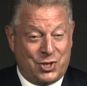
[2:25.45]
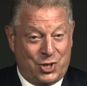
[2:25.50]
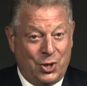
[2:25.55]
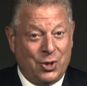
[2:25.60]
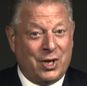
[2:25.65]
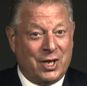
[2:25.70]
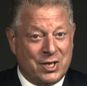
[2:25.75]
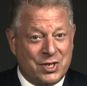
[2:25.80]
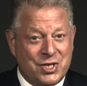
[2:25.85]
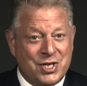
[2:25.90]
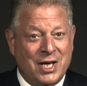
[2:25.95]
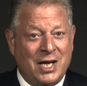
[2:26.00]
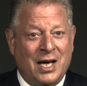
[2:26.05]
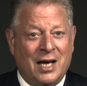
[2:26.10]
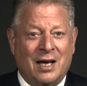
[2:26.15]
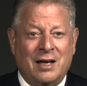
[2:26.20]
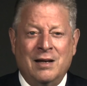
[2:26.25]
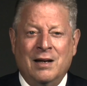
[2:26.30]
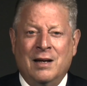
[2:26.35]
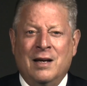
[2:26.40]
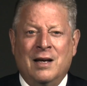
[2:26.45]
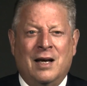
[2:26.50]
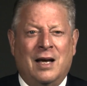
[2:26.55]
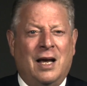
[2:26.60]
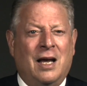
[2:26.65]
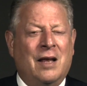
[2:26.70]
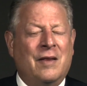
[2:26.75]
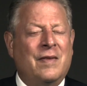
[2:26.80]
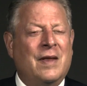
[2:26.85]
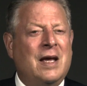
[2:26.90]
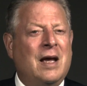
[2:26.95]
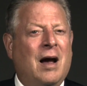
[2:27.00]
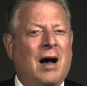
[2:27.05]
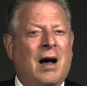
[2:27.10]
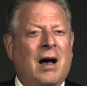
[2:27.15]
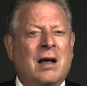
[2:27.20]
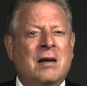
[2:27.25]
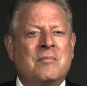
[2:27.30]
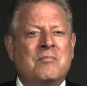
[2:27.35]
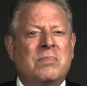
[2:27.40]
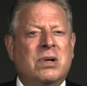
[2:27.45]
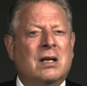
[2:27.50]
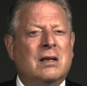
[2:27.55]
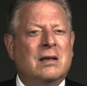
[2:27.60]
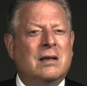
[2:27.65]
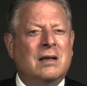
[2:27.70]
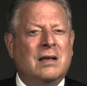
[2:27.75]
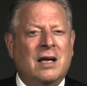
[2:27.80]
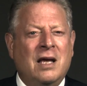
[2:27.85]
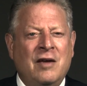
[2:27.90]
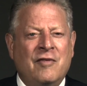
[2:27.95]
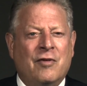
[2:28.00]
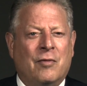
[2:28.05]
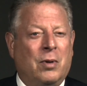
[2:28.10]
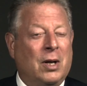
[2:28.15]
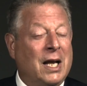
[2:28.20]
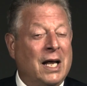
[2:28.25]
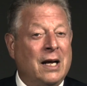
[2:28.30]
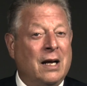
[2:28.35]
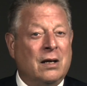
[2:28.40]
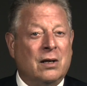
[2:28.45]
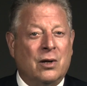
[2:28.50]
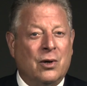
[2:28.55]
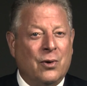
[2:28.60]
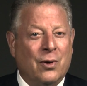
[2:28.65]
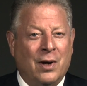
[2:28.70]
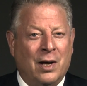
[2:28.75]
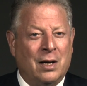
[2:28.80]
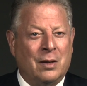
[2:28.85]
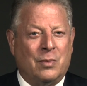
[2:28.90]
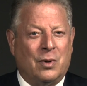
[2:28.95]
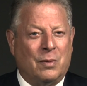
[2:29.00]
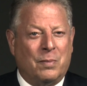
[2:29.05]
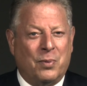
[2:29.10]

You can see it in the unbelievable and incredible